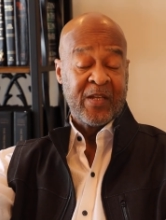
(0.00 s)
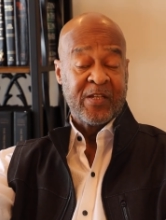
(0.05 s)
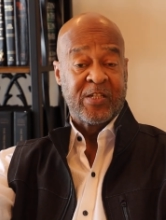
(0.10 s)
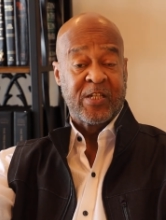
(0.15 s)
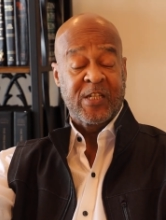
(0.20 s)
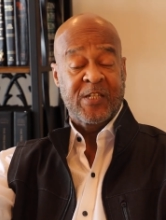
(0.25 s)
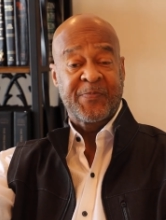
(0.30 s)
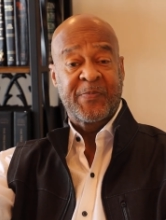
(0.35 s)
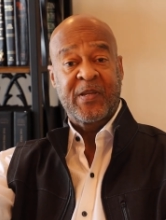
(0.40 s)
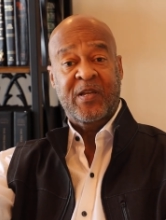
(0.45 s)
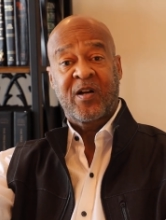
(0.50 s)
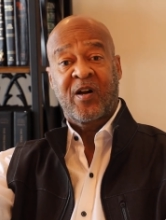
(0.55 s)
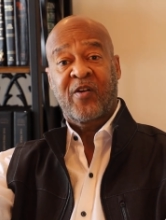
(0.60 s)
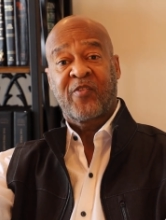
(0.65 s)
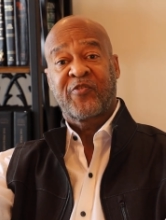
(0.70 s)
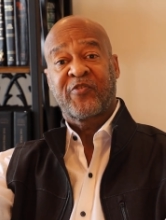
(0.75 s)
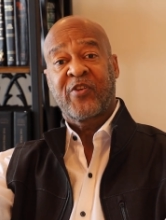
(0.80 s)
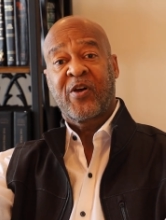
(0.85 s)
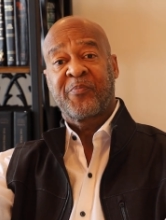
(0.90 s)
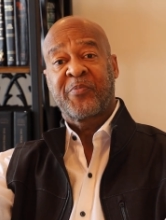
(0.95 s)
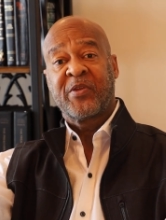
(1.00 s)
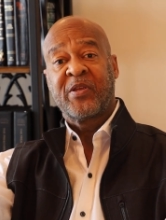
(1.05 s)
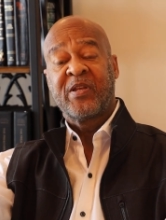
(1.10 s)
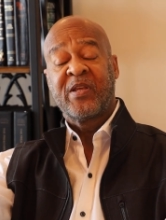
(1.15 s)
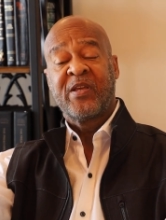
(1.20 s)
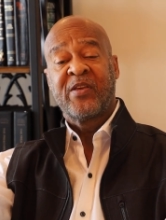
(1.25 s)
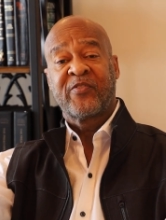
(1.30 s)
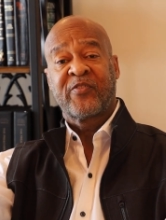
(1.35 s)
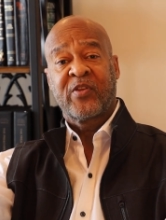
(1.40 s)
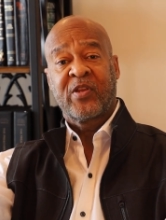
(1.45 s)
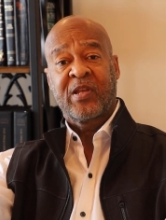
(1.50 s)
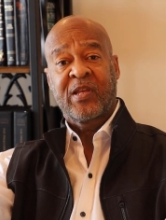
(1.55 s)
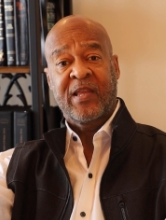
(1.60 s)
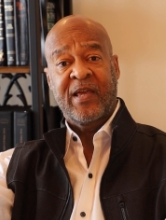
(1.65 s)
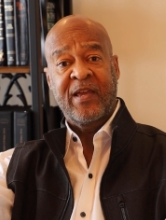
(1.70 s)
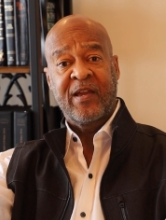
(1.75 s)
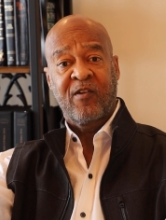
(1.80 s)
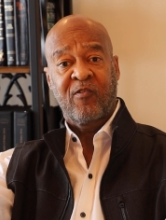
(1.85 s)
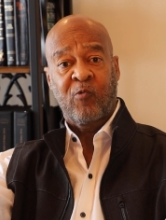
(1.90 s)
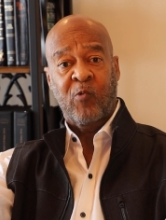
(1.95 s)
Just because something is in
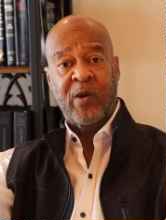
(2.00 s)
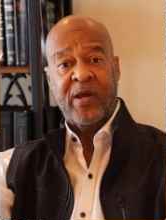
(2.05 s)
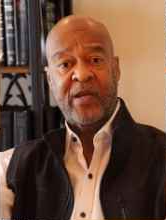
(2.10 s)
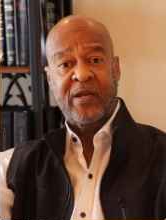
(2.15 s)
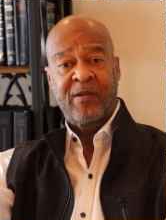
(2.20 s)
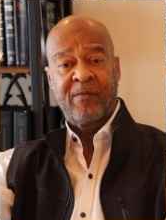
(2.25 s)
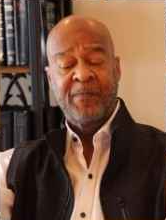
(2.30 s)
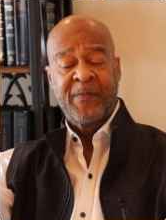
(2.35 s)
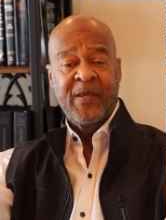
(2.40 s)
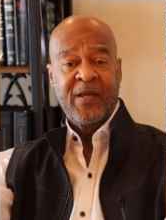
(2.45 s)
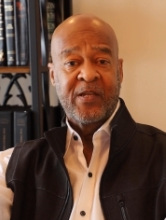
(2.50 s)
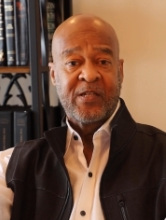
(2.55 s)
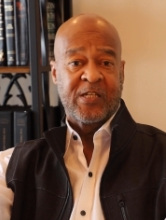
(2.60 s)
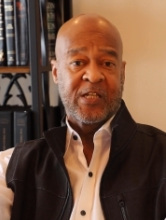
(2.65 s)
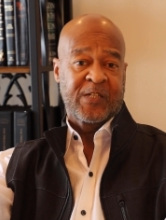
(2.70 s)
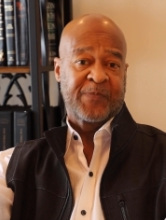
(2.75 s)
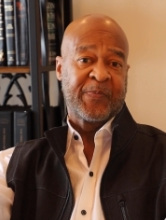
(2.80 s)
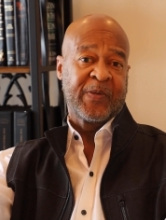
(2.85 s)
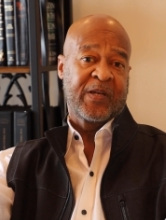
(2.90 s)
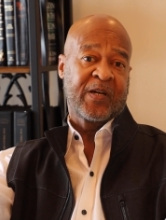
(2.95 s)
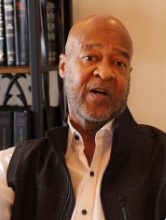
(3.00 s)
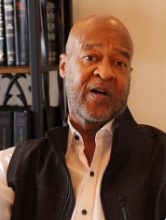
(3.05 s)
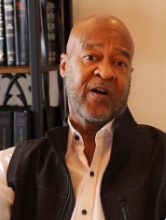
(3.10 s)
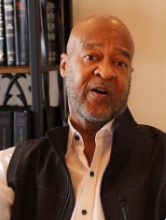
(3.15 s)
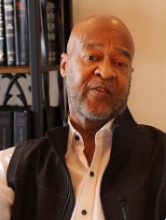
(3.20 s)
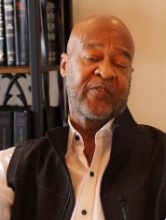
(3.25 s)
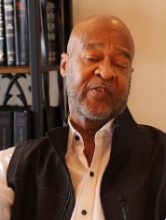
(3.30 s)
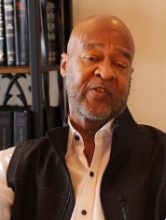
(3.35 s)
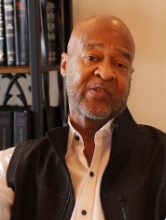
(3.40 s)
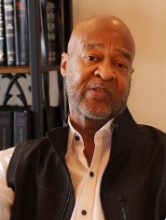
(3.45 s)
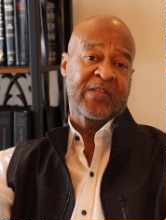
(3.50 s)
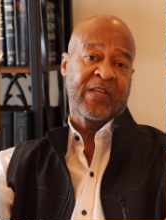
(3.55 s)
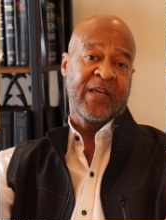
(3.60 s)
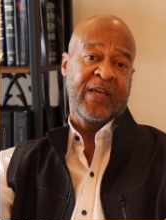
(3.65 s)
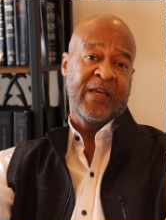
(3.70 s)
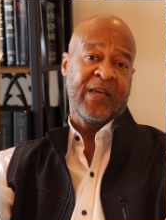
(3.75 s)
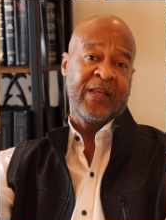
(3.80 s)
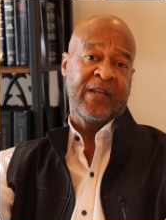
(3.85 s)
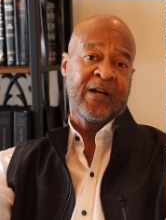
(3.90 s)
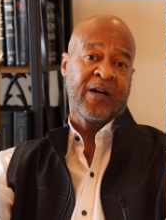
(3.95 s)
layaway just because it's
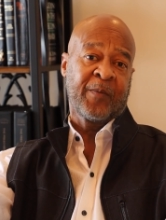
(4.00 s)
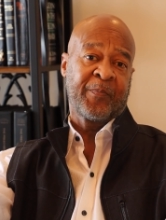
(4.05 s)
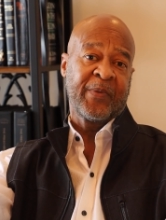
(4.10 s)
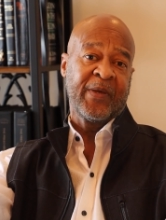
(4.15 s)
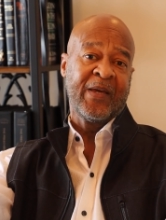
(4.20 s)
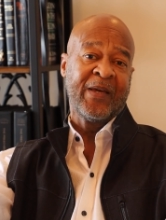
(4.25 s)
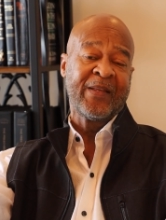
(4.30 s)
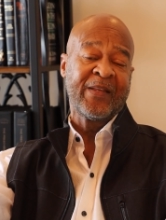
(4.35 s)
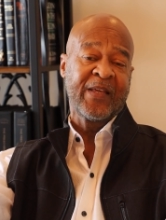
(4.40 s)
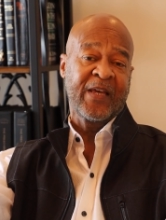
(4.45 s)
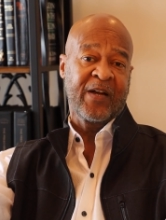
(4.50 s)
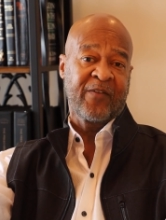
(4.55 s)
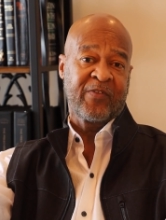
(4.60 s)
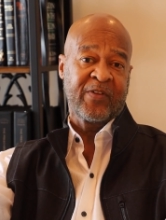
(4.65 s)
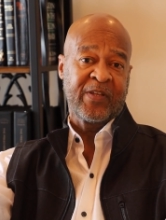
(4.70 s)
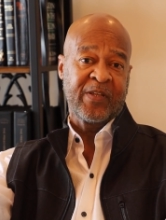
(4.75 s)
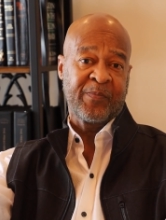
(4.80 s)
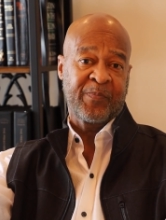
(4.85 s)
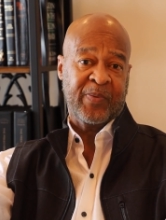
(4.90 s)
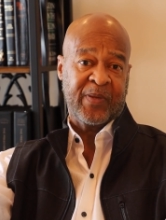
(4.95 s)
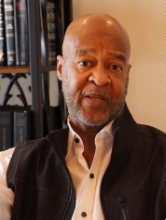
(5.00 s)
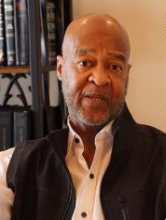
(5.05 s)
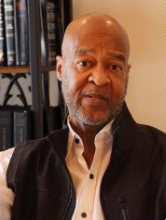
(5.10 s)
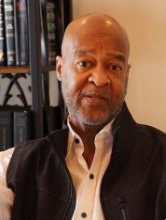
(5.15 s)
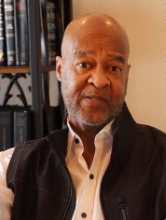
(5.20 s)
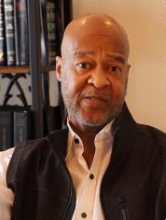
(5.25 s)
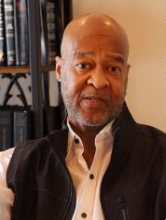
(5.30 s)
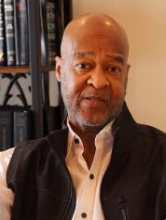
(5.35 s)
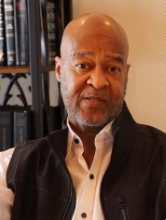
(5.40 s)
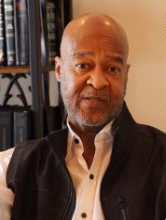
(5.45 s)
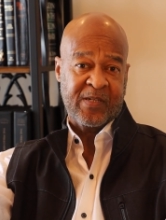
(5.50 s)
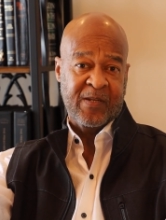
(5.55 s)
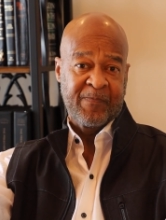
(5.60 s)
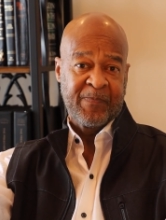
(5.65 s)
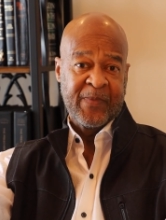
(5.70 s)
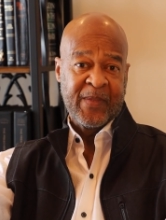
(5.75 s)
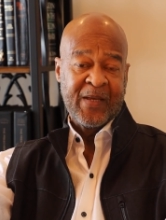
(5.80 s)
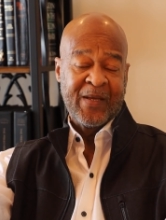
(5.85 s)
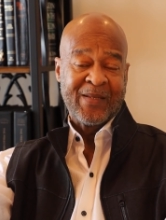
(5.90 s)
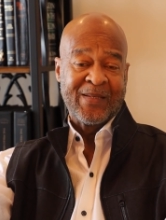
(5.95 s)
laid up in heavenly places
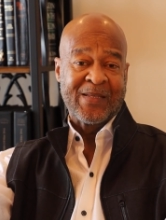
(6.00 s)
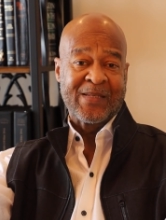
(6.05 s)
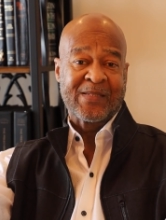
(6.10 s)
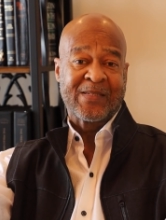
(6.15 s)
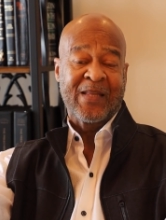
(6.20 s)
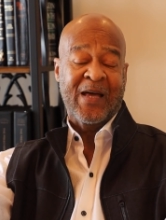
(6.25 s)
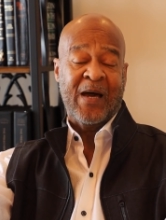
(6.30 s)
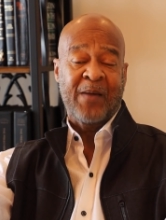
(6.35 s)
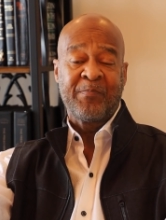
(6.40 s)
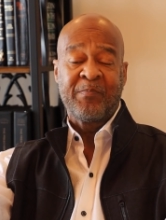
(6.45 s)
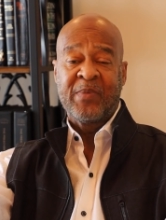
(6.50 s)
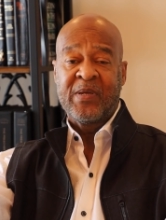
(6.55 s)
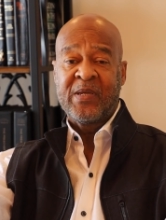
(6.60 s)
does not